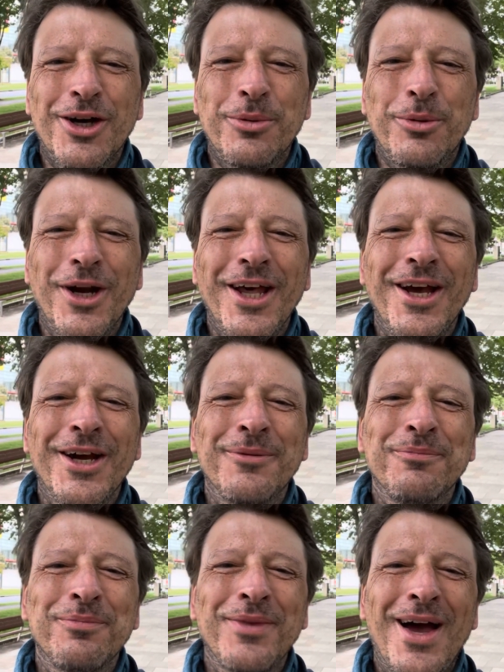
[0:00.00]
Morning.
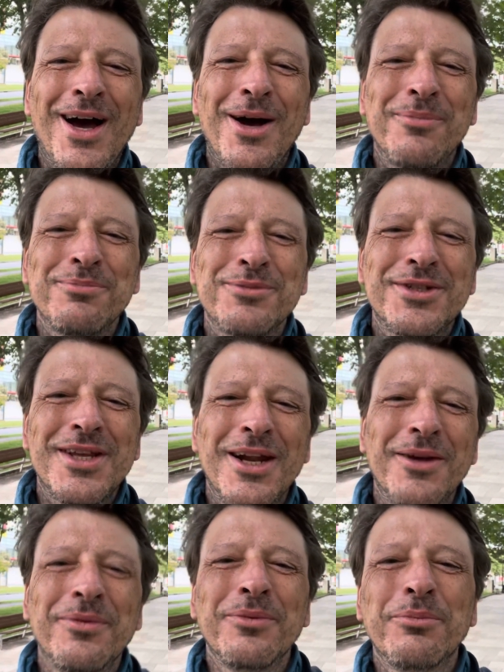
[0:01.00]
I'm still
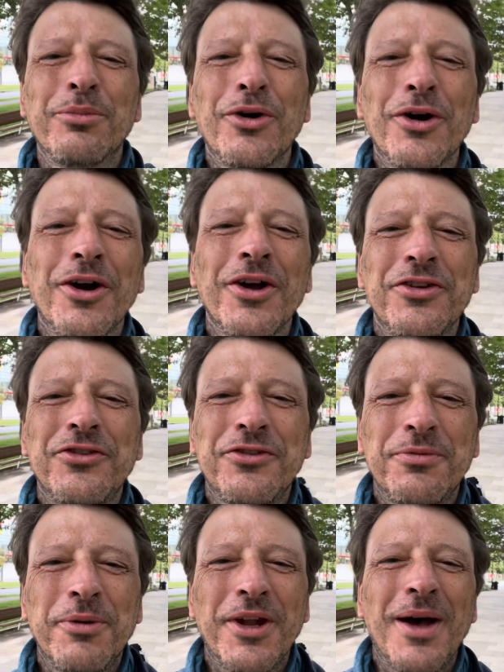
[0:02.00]
in
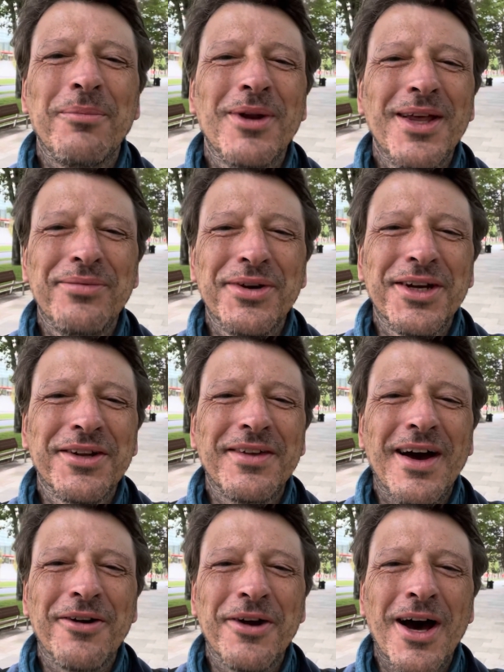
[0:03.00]
Burgos, but I'm leaving the
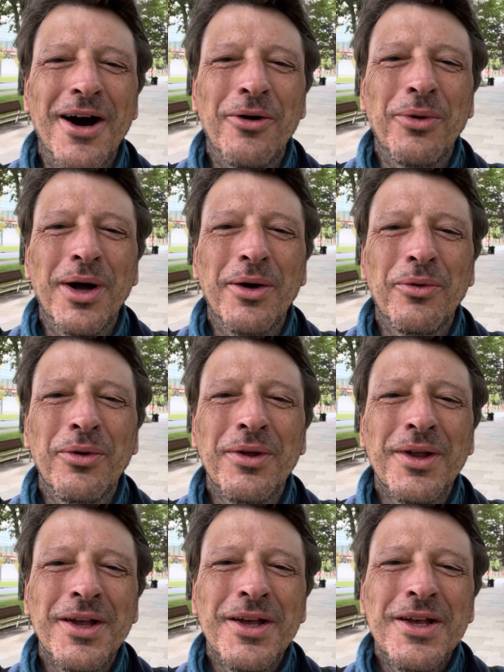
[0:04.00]
town now. I'll
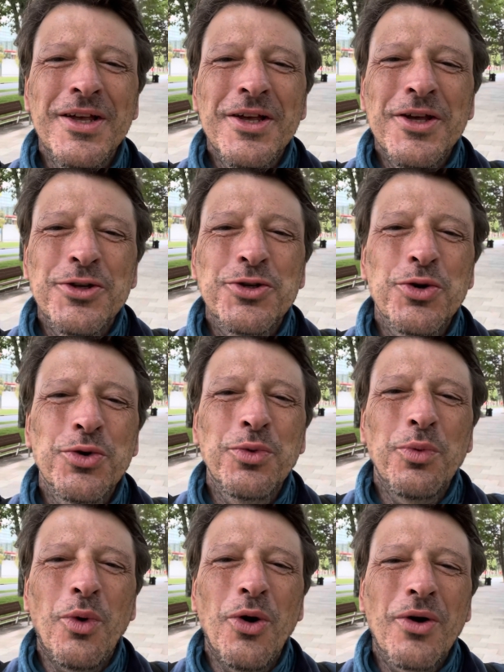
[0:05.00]

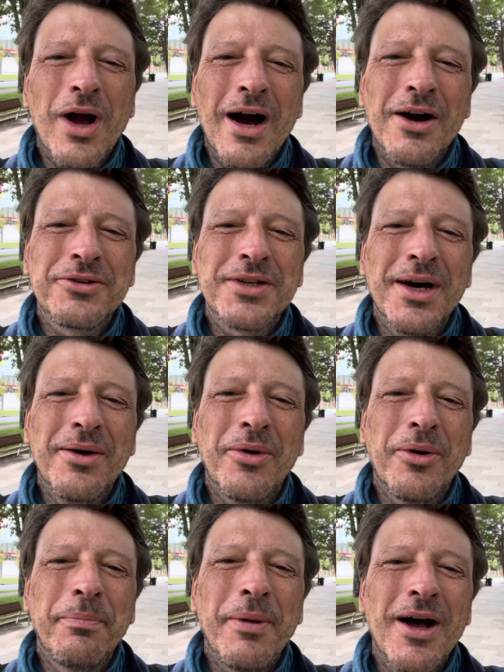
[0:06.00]
soon walk out. I
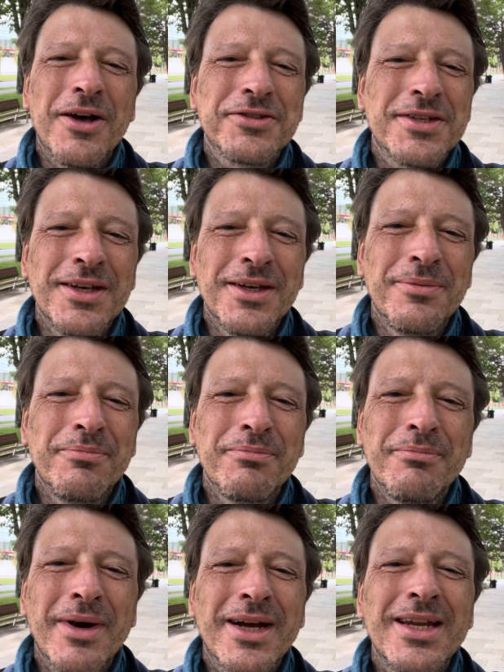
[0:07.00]
will pass the
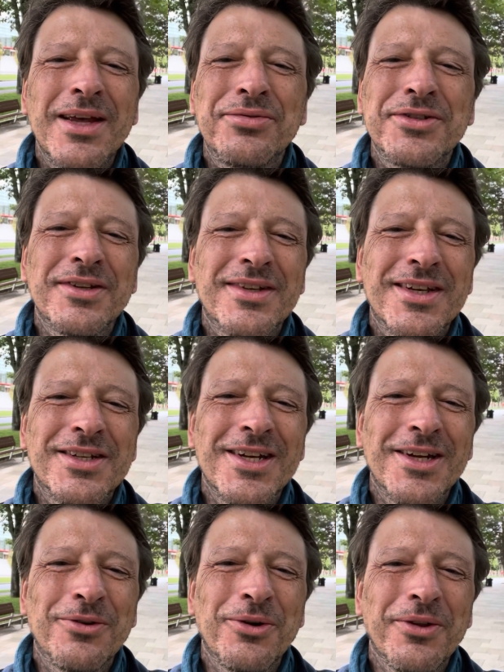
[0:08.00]
magnificent
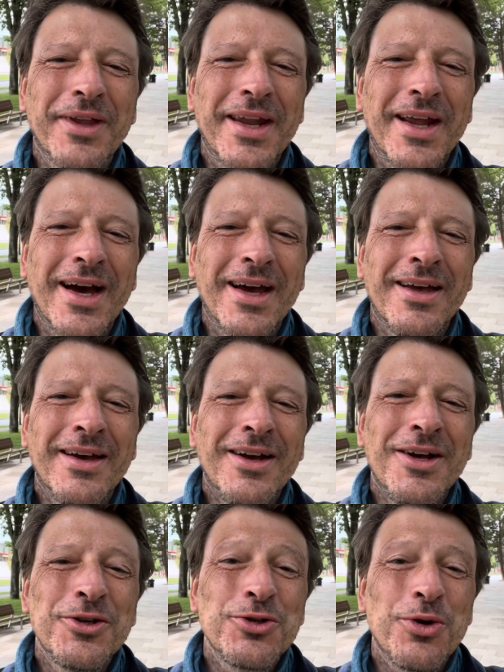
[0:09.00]
cathedral that I
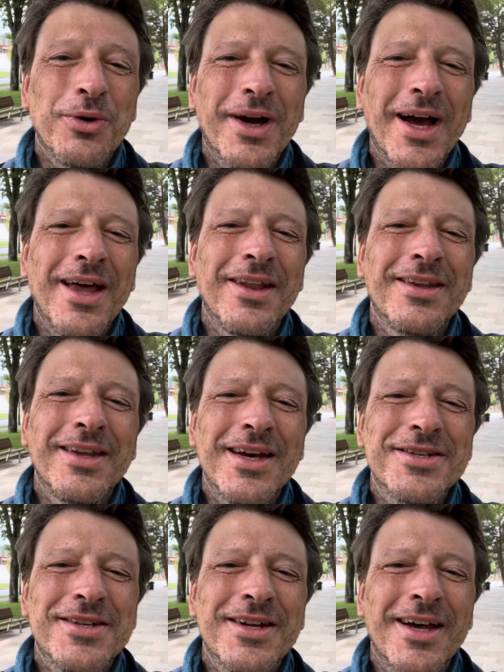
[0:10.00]
saw again
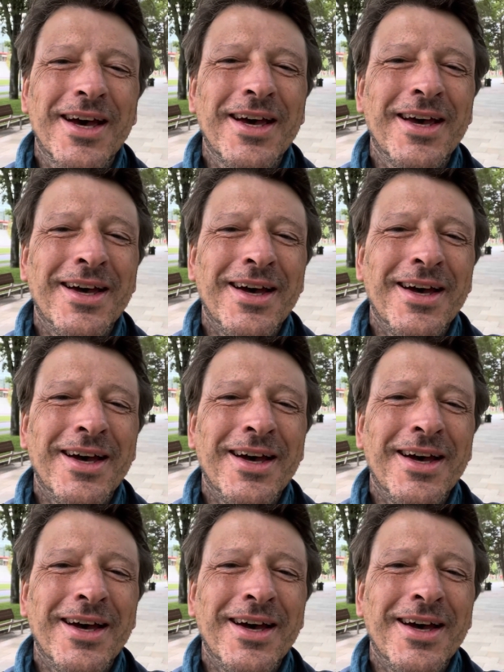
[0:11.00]
yesterday.